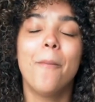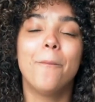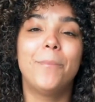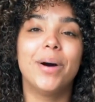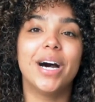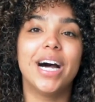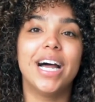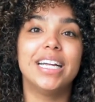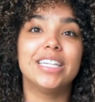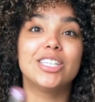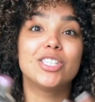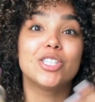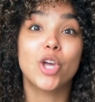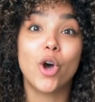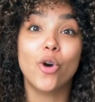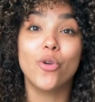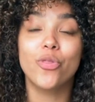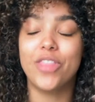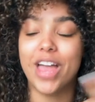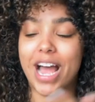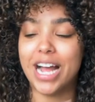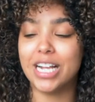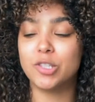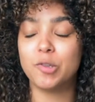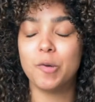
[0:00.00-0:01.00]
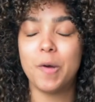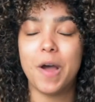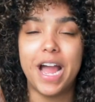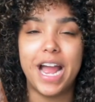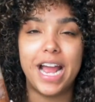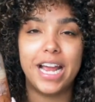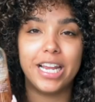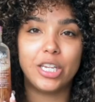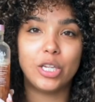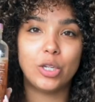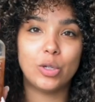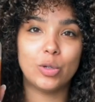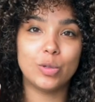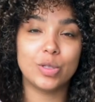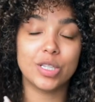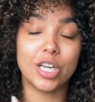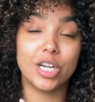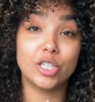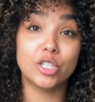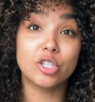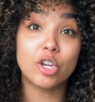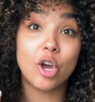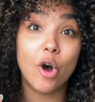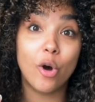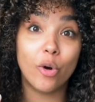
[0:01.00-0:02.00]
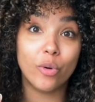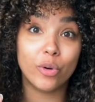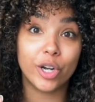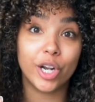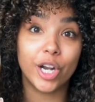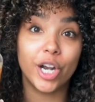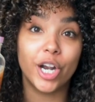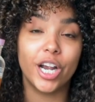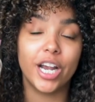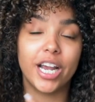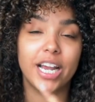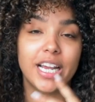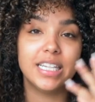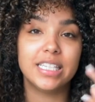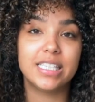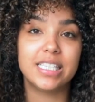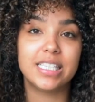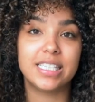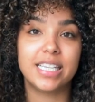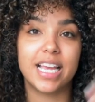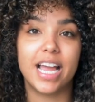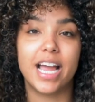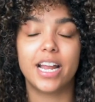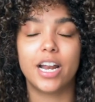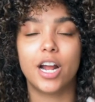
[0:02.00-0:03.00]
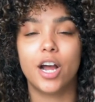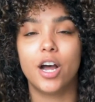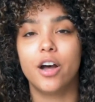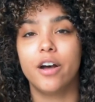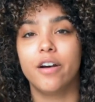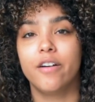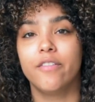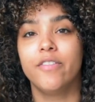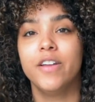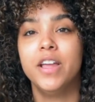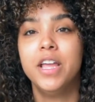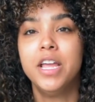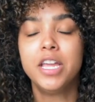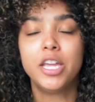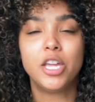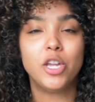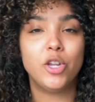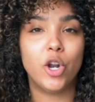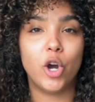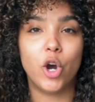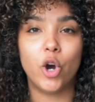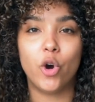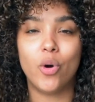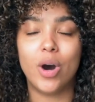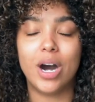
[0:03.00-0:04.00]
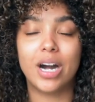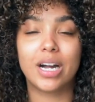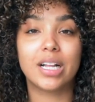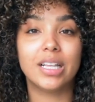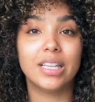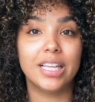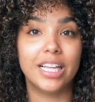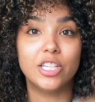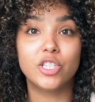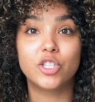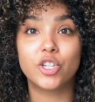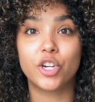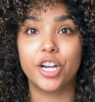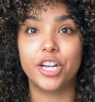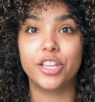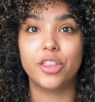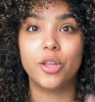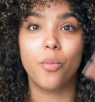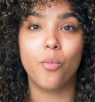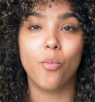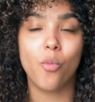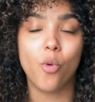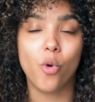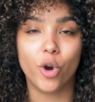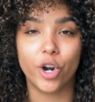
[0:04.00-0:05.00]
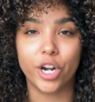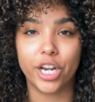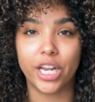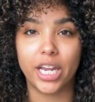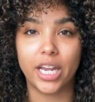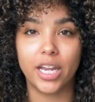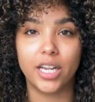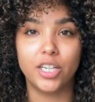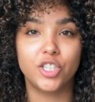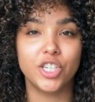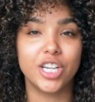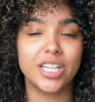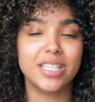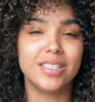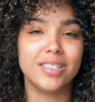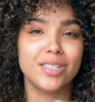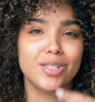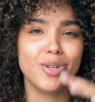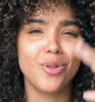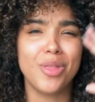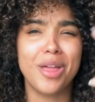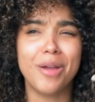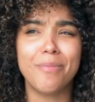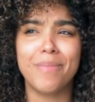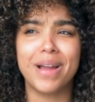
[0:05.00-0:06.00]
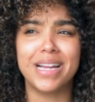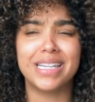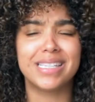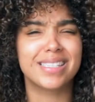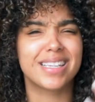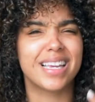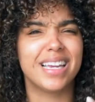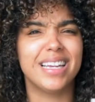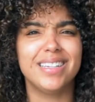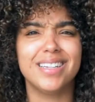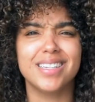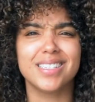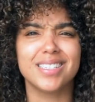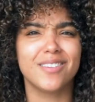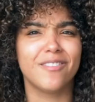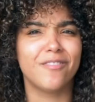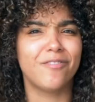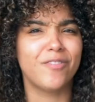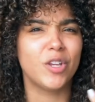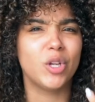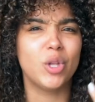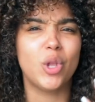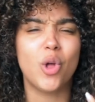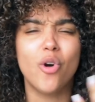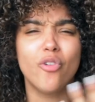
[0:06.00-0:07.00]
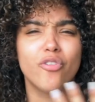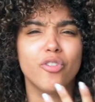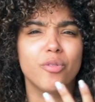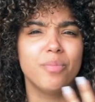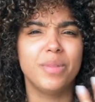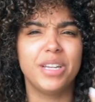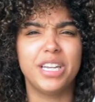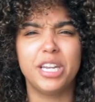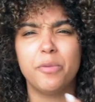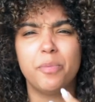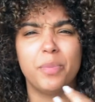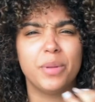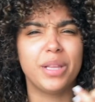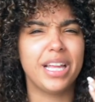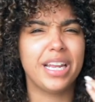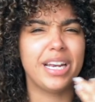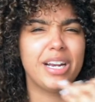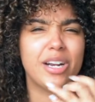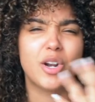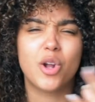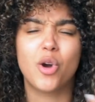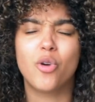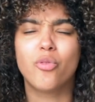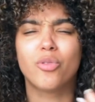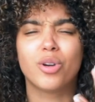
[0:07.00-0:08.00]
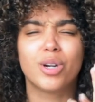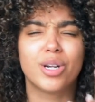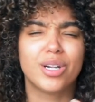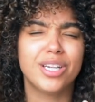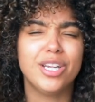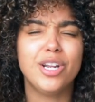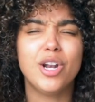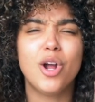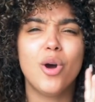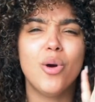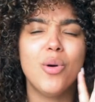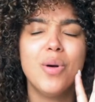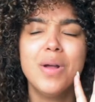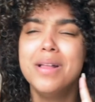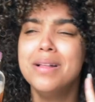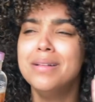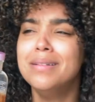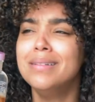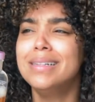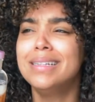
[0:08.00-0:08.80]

But so that's why I use a toner instead of, you know, a cleanser in the morning, just so that my skin doesn't feel over manipulated and over, you know,